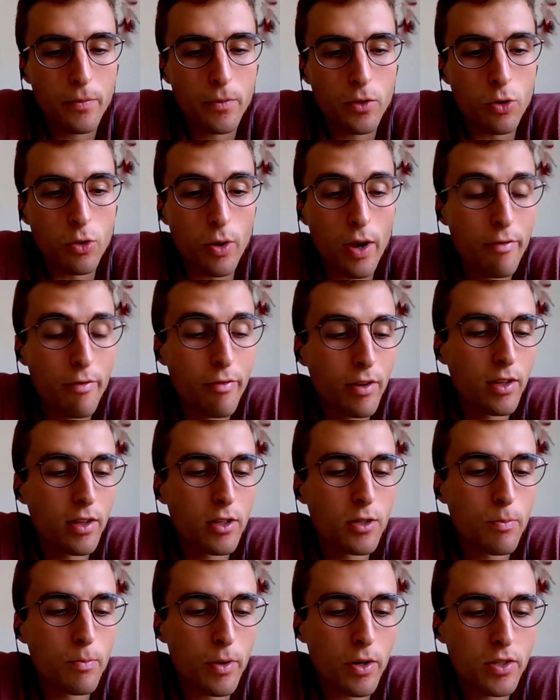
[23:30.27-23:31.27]
So having
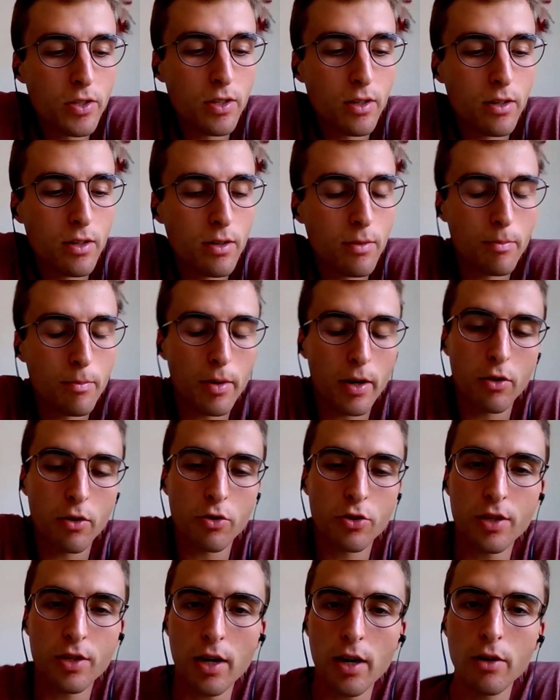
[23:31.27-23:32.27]
this person by your
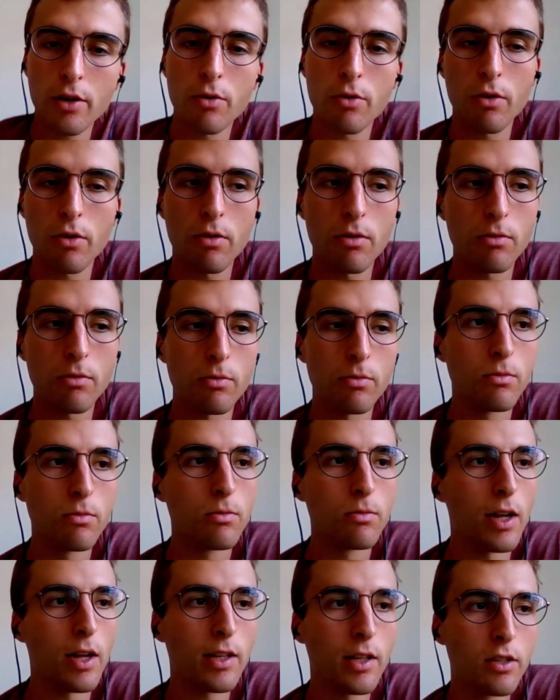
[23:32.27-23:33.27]
side, or
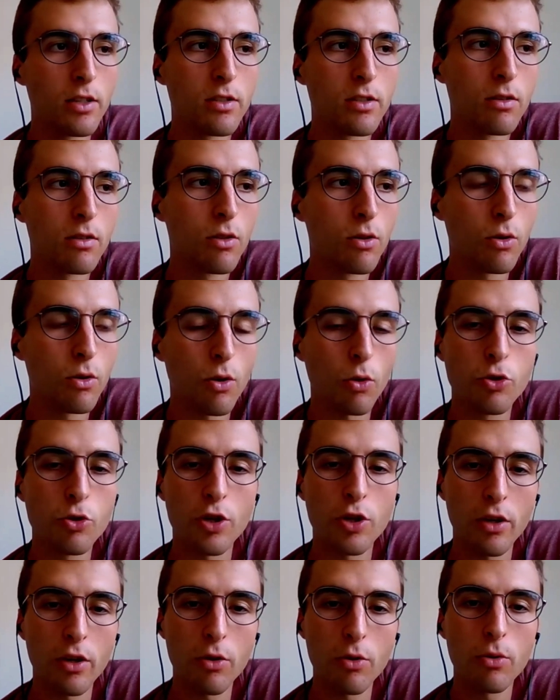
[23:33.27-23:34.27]
at least
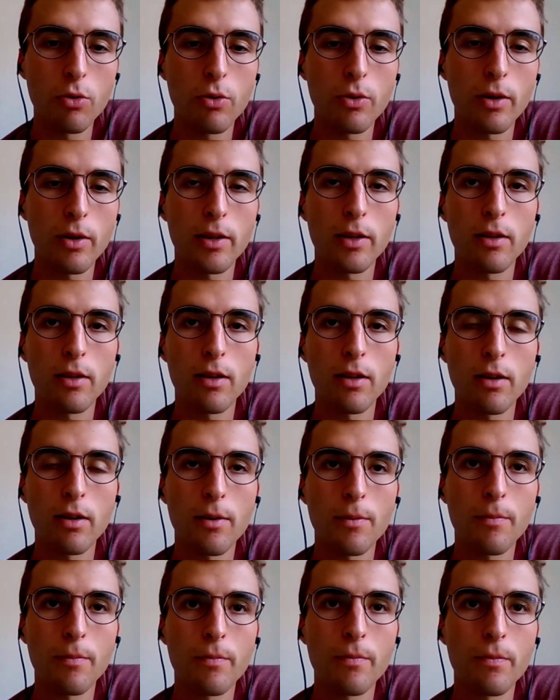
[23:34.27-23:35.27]
coaching you and
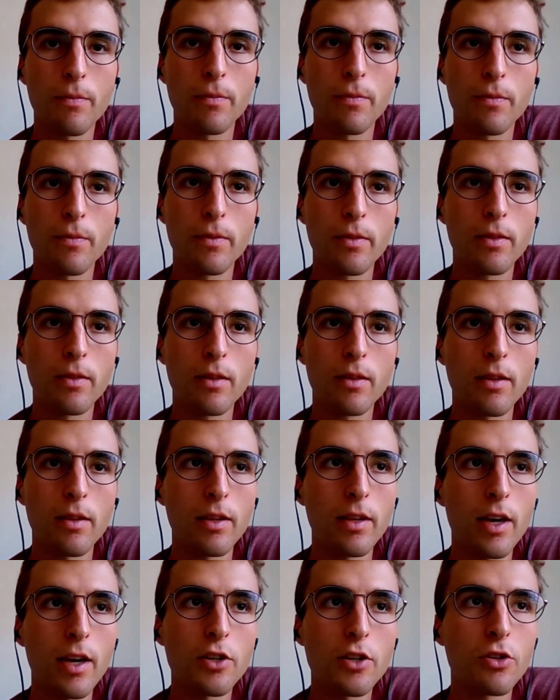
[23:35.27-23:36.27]

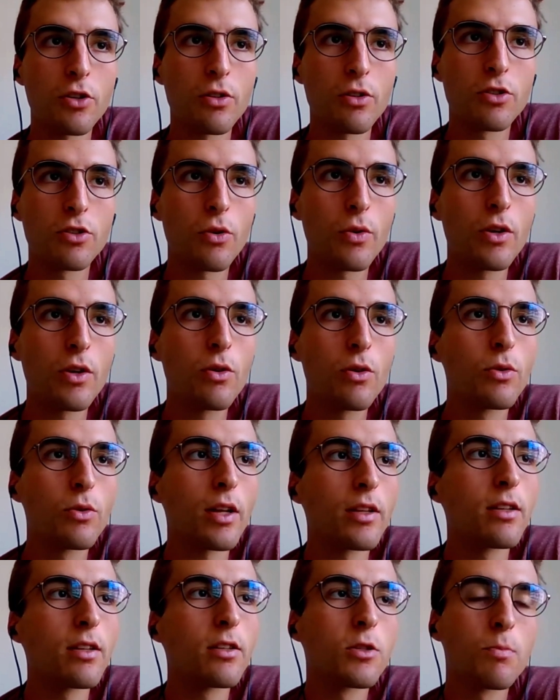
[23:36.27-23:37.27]
showing you
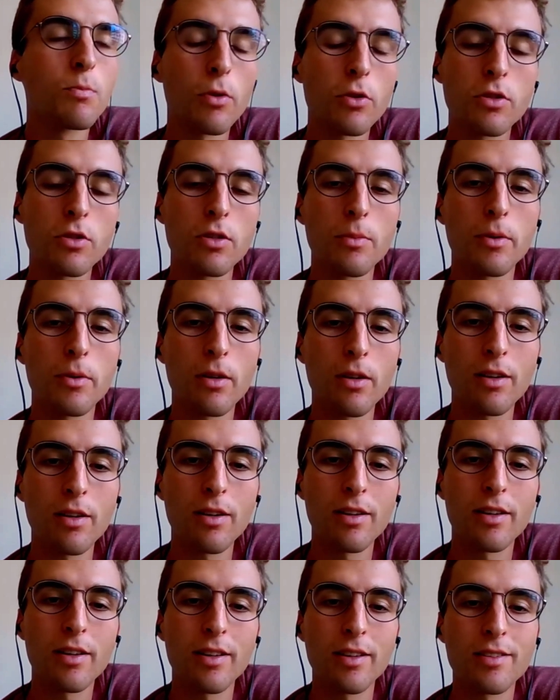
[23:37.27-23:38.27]
that it's
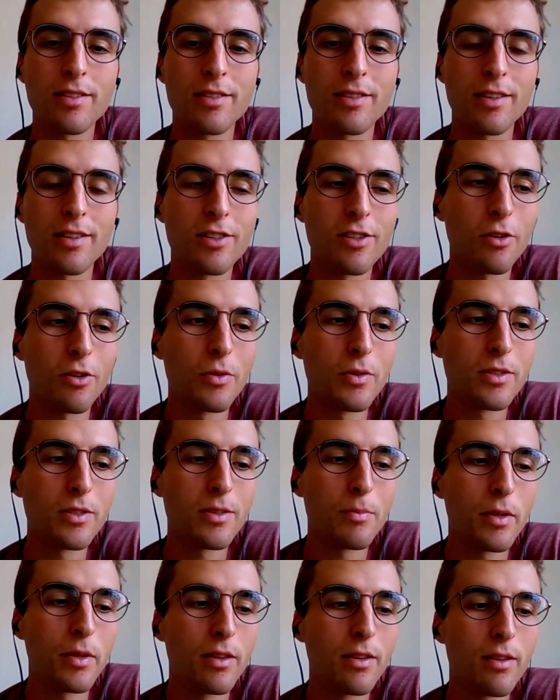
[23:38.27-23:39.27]
possible, it's always
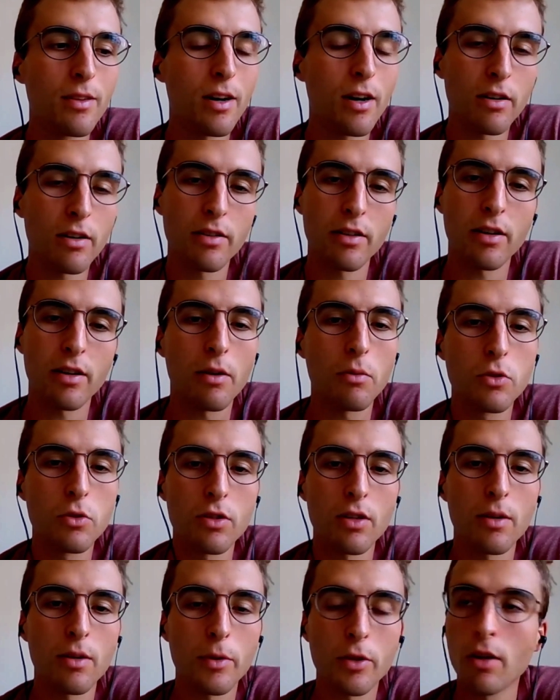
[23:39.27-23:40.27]
a bit harder, I would
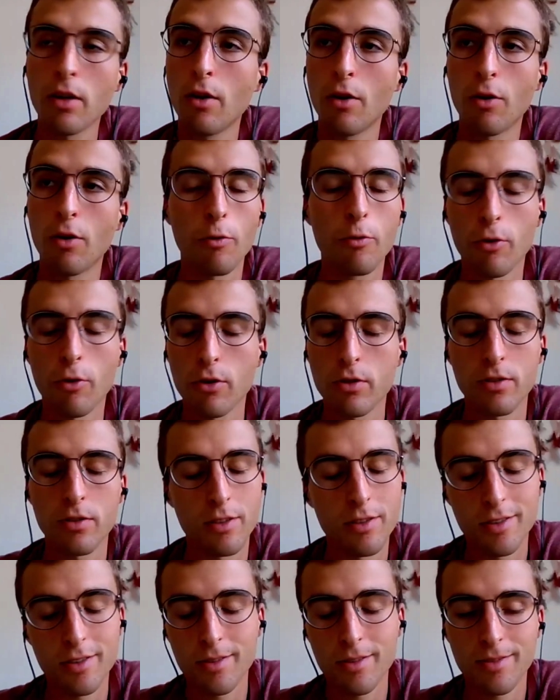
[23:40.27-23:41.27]
say, but of course
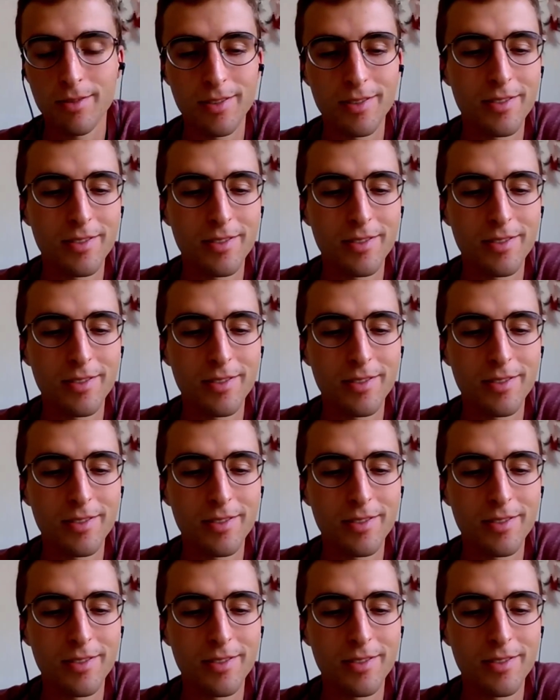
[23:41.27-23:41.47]
it's